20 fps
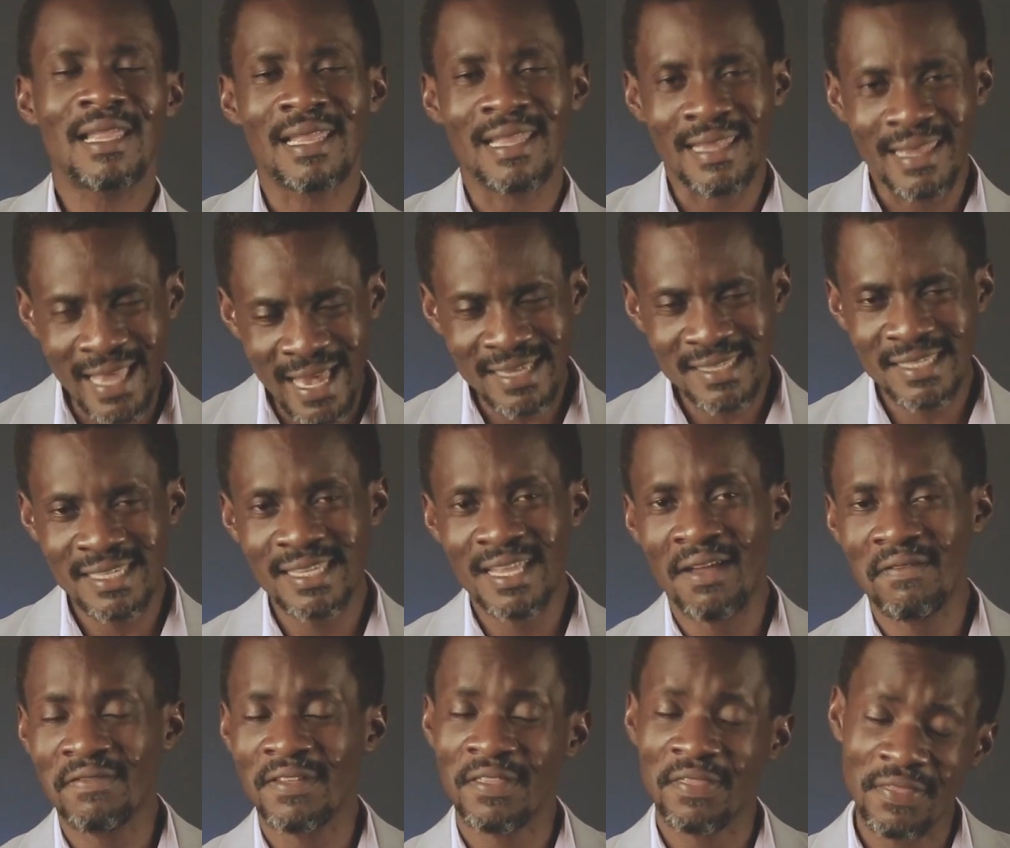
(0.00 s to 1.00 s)
lusting
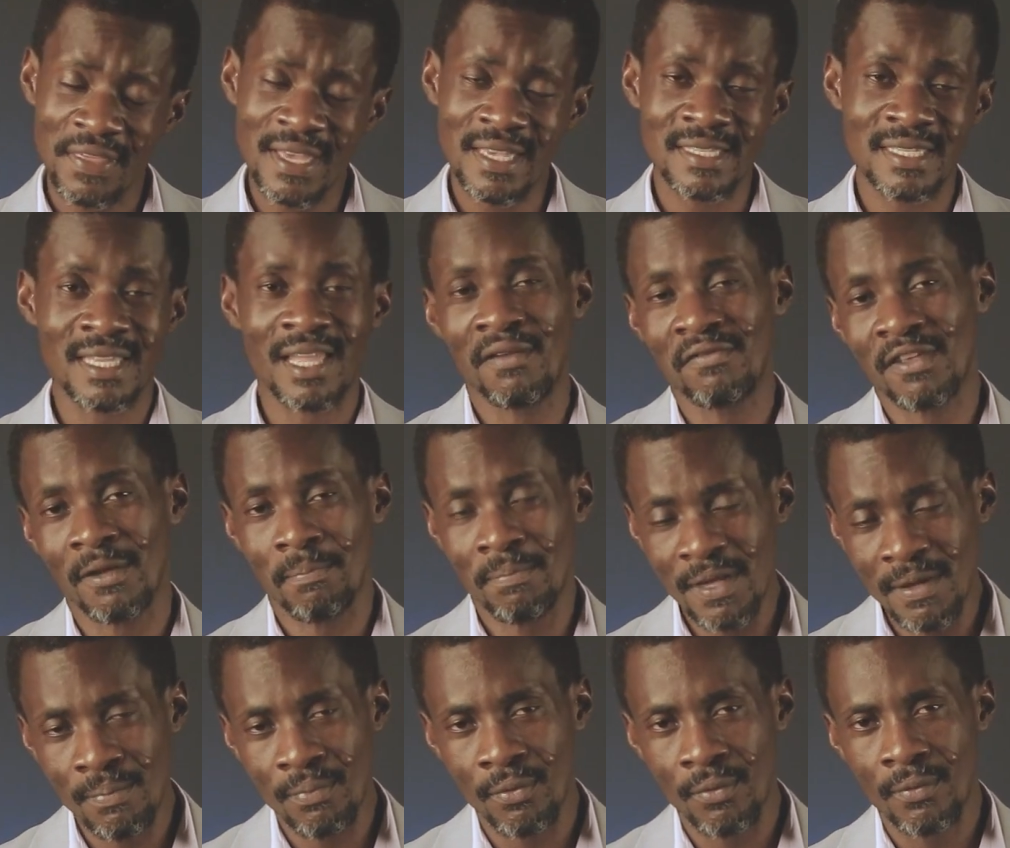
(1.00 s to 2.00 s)
after things and after
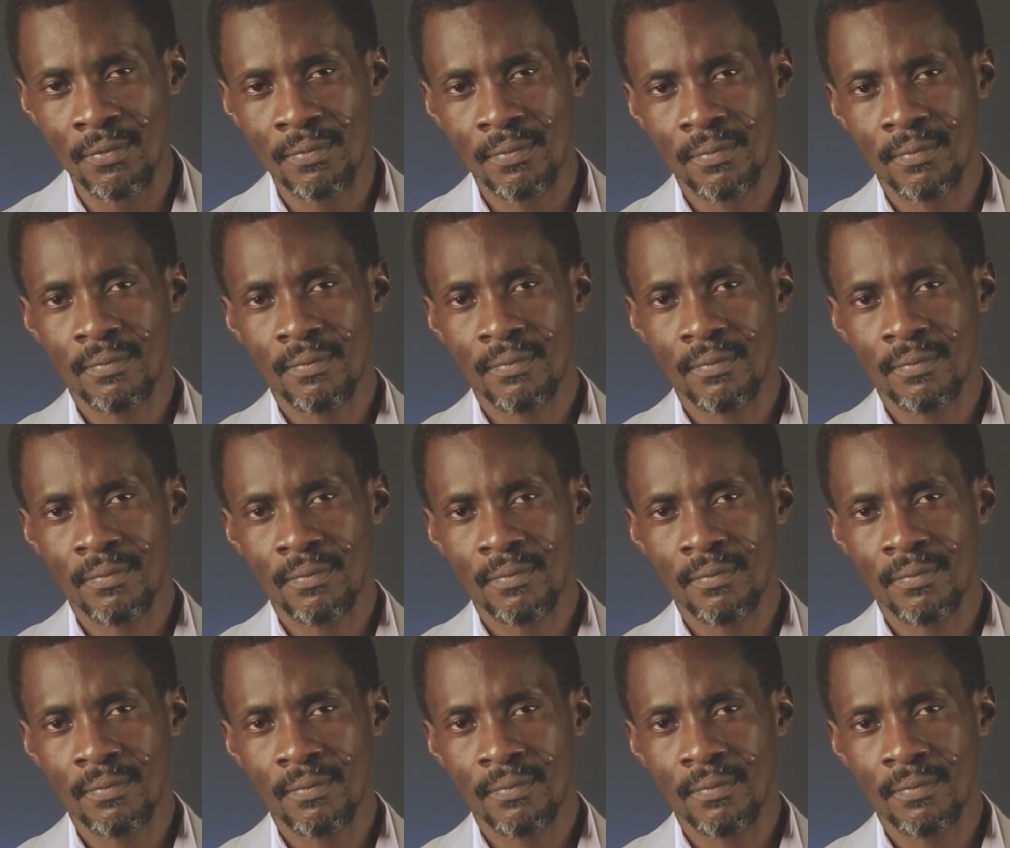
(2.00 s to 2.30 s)
people.